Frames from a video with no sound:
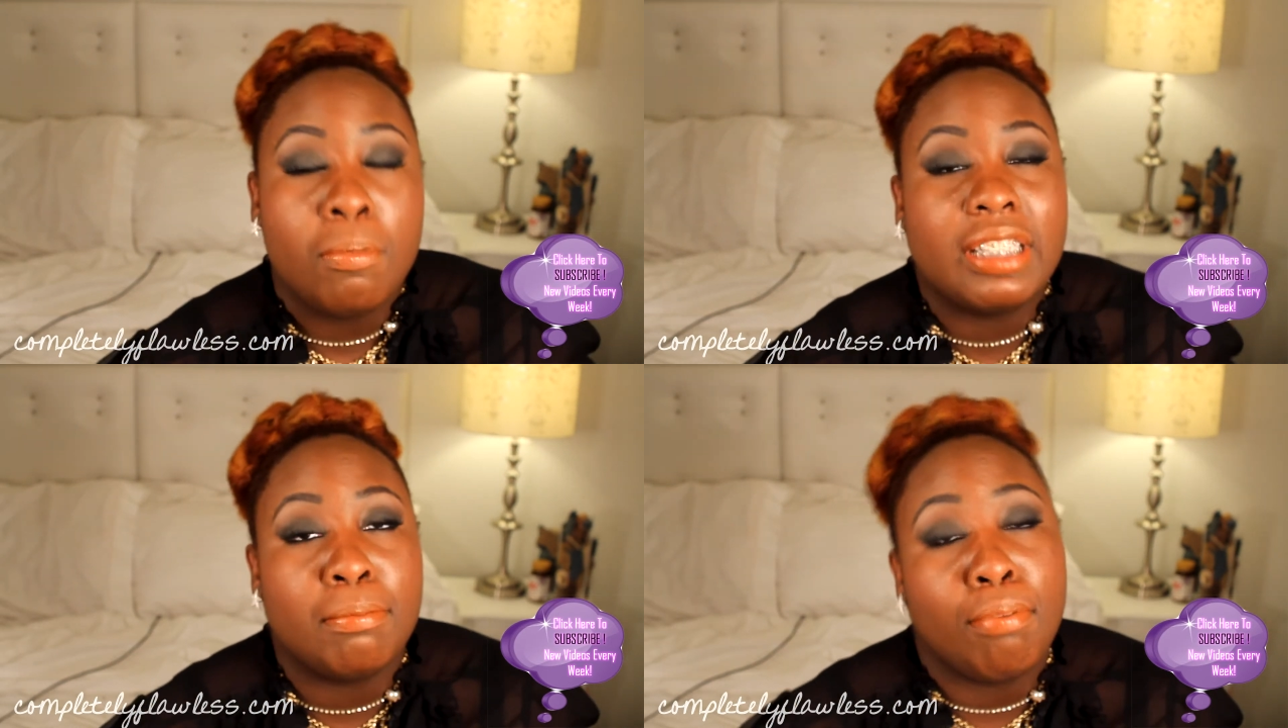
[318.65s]

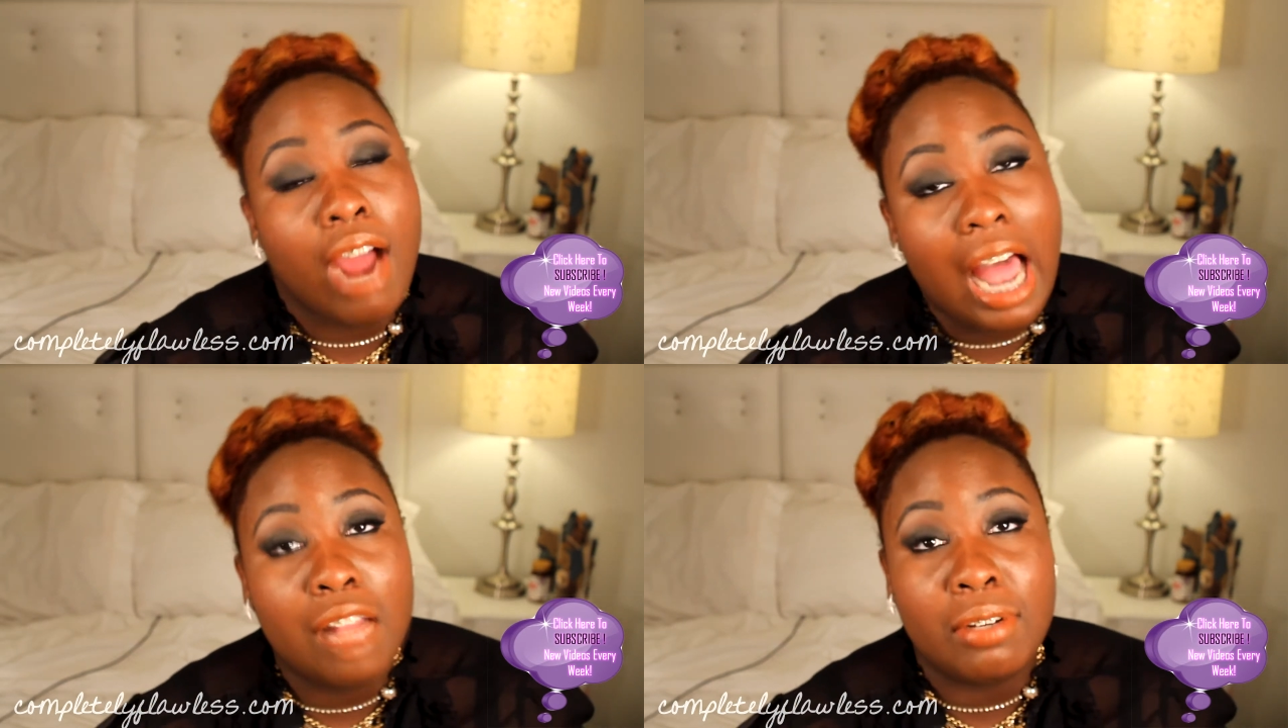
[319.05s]
But the
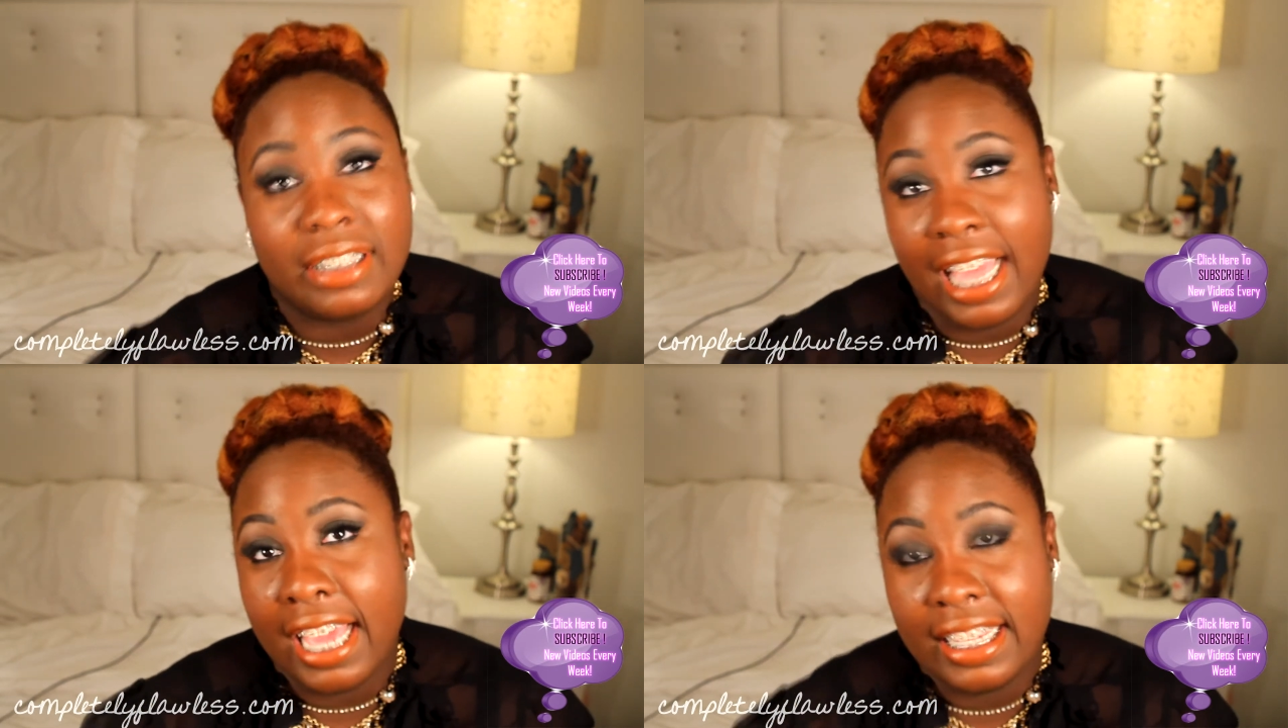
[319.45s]
problem
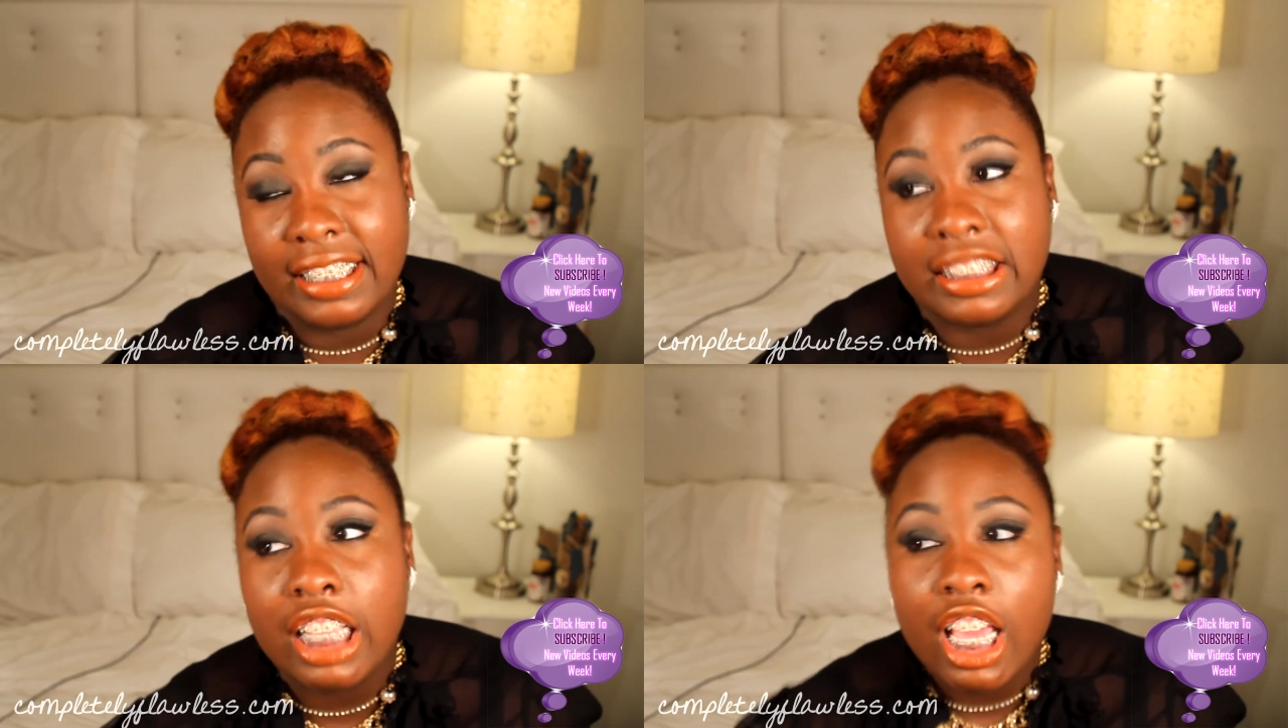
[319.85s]
with that
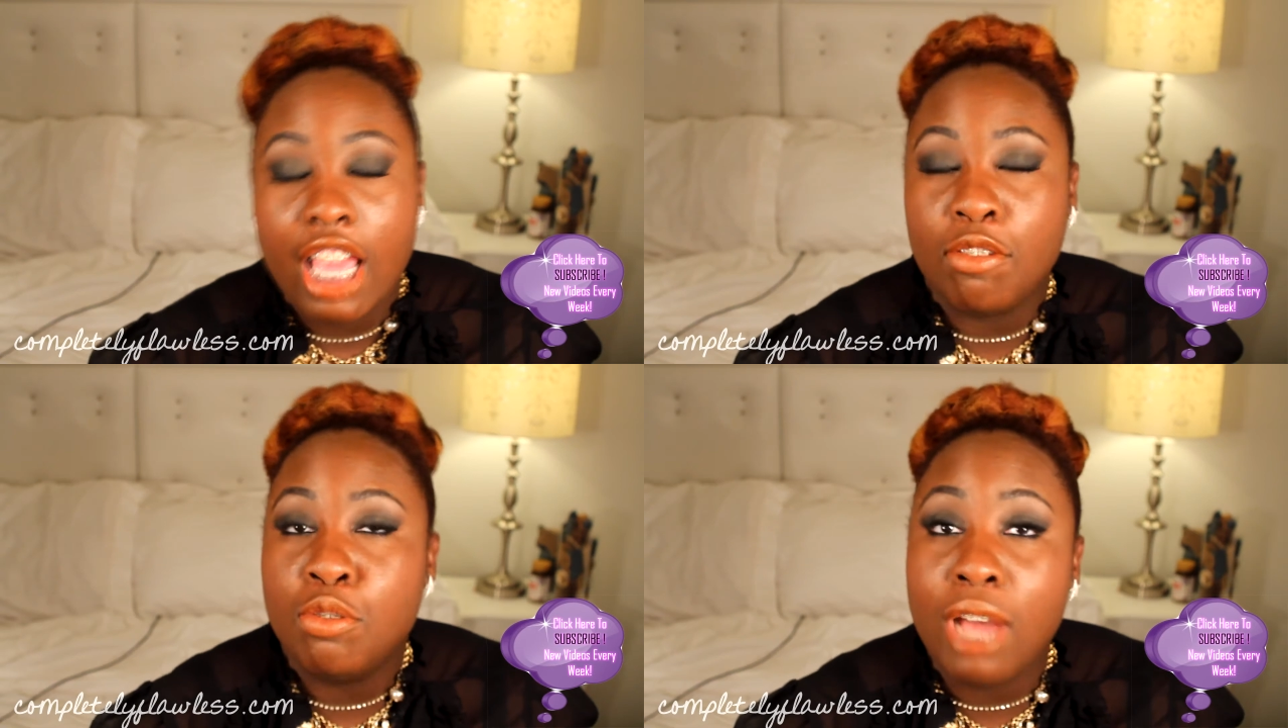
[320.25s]
is
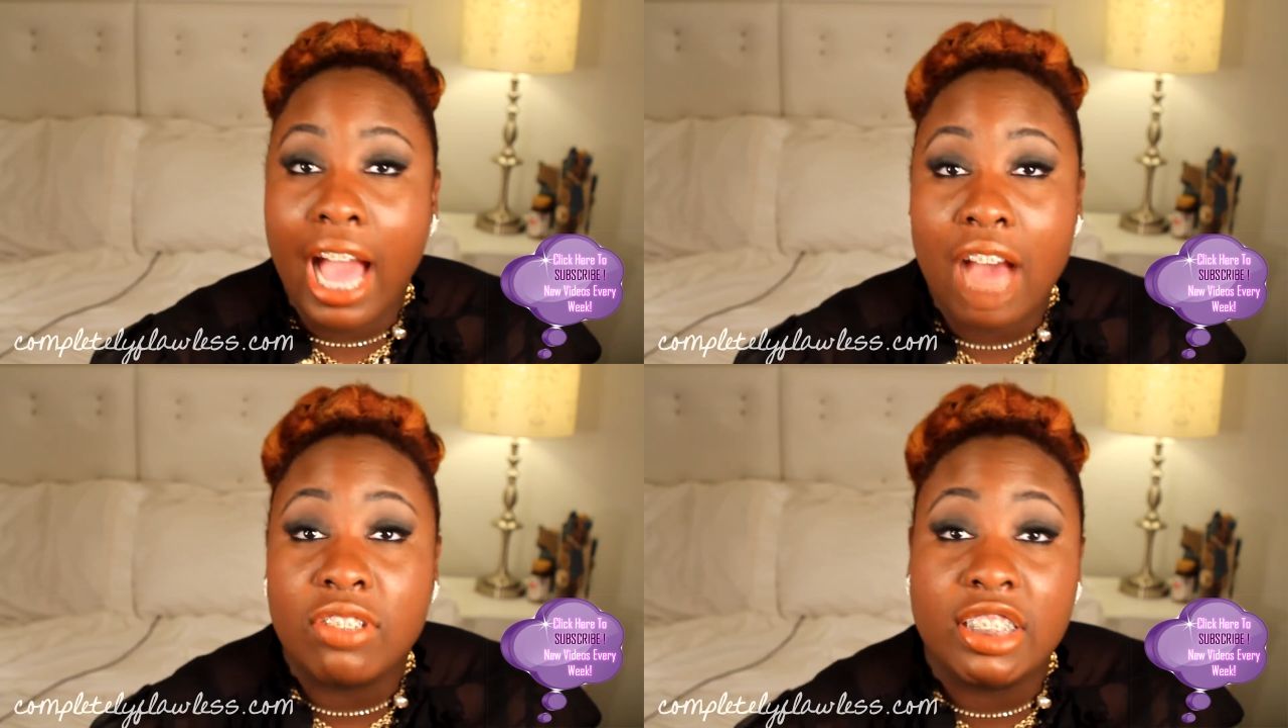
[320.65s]
if you
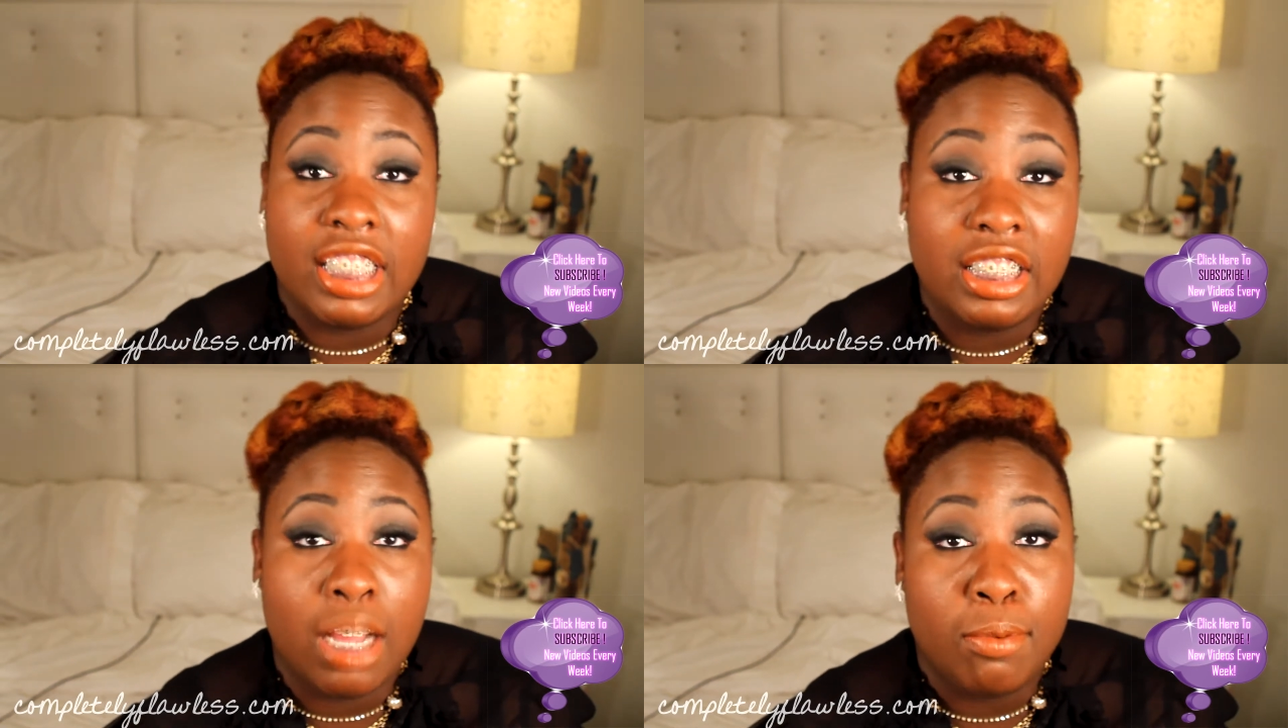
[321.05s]
have a
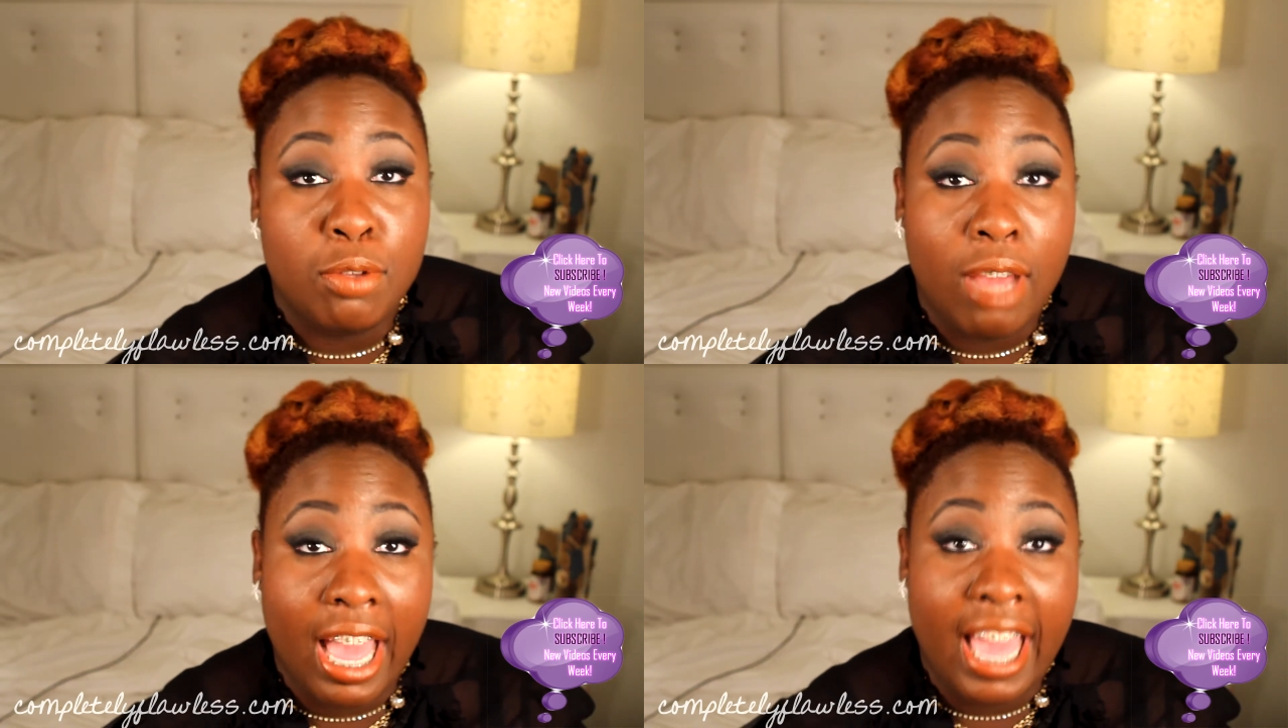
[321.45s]

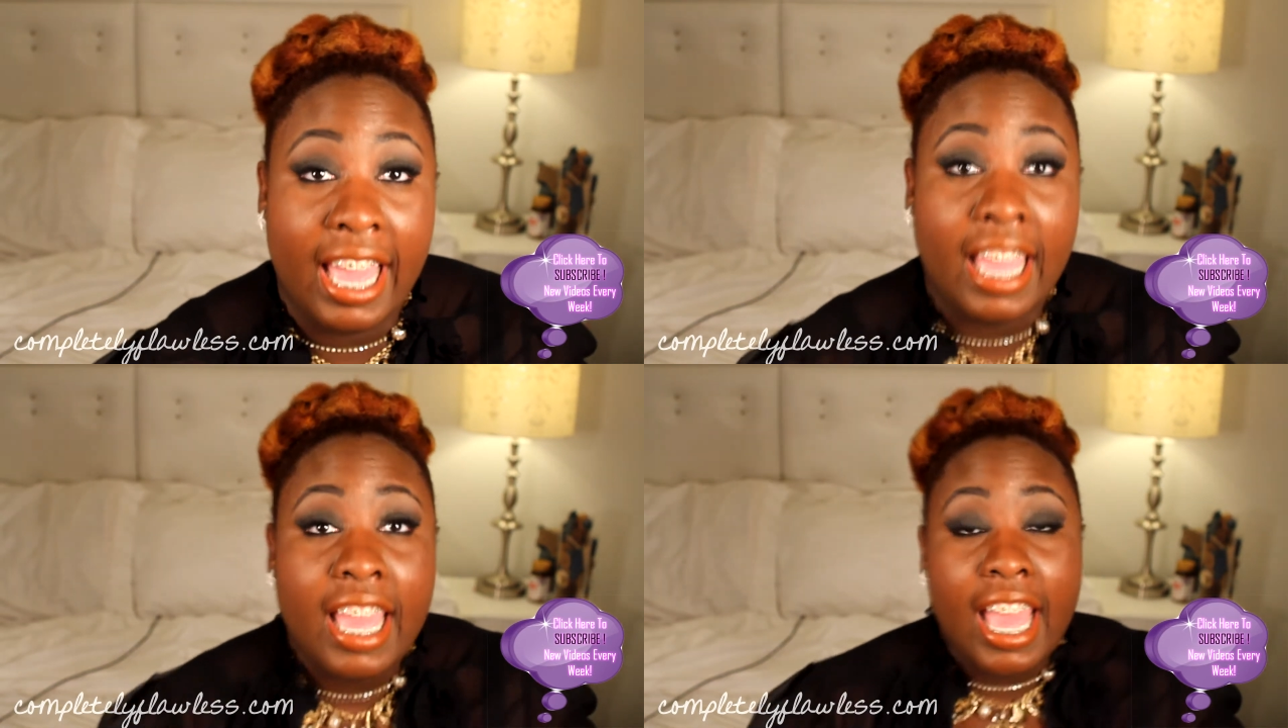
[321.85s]

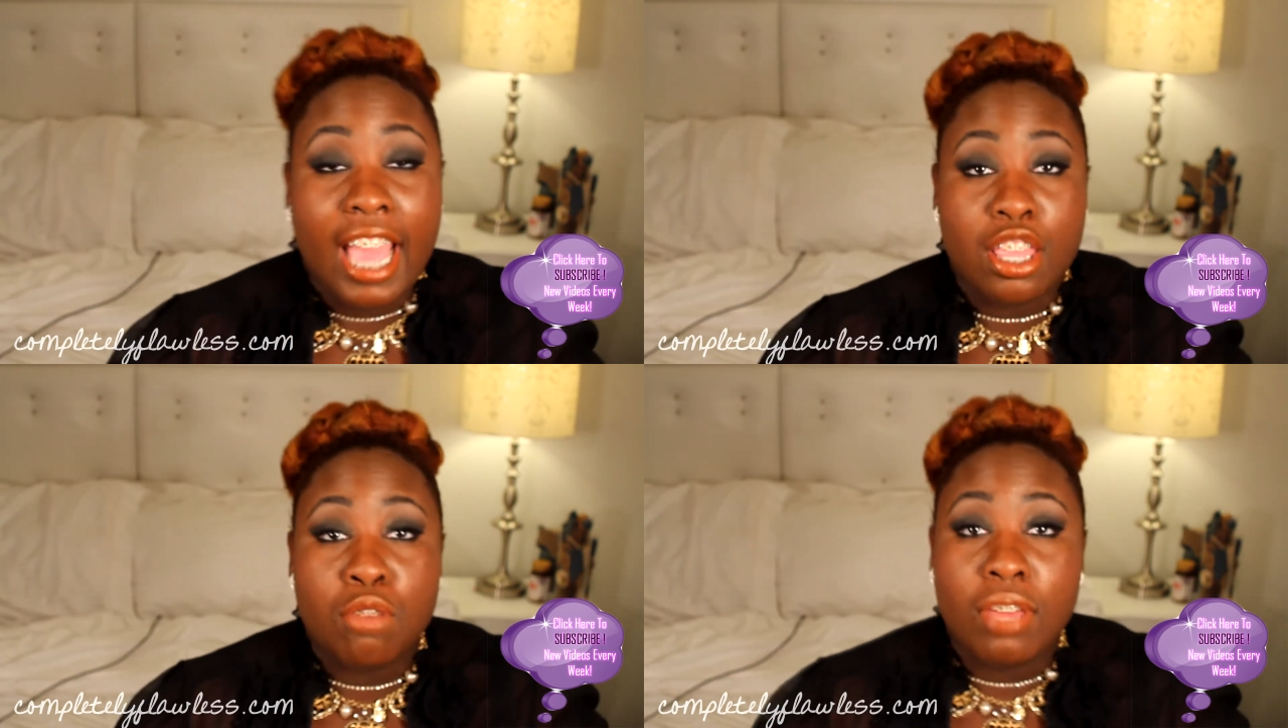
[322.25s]
TWA
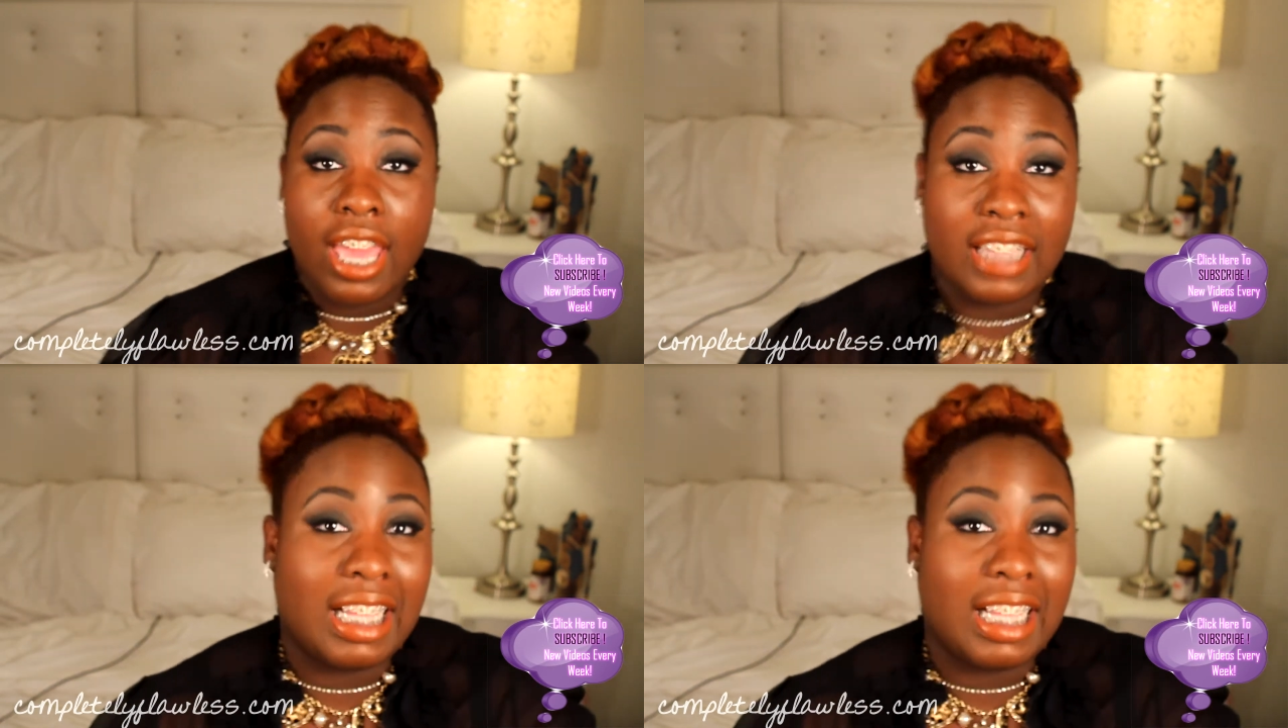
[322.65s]
and you kick,